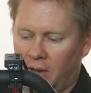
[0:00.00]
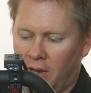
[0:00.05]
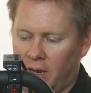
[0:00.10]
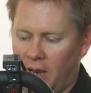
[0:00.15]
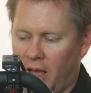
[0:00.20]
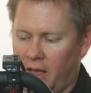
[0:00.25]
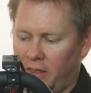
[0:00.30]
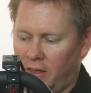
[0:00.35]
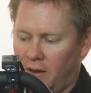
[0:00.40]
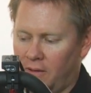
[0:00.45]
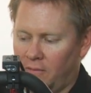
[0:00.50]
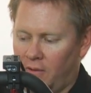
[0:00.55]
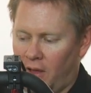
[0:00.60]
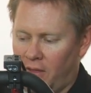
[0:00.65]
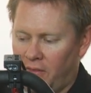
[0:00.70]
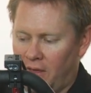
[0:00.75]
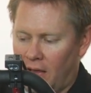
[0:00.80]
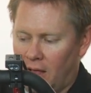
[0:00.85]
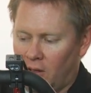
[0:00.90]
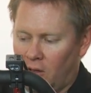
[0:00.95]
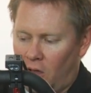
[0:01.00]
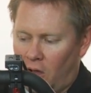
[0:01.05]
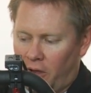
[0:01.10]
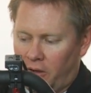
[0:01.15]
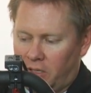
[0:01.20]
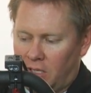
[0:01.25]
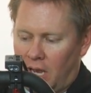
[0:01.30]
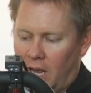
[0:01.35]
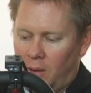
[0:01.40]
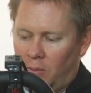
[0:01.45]
And now that I've got that
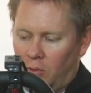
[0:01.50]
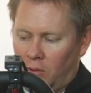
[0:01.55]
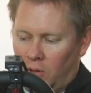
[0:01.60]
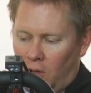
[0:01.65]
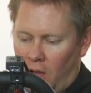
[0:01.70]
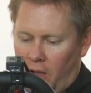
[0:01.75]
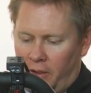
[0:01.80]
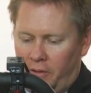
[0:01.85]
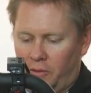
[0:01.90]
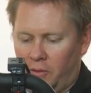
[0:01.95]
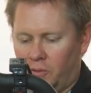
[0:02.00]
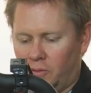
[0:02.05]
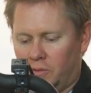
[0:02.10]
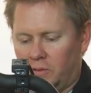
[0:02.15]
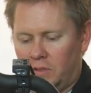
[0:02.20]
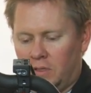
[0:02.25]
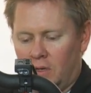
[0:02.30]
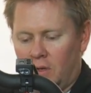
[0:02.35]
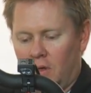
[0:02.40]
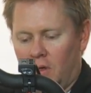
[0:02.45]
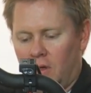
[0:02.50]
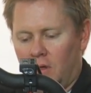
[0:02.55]
locked, I will lock those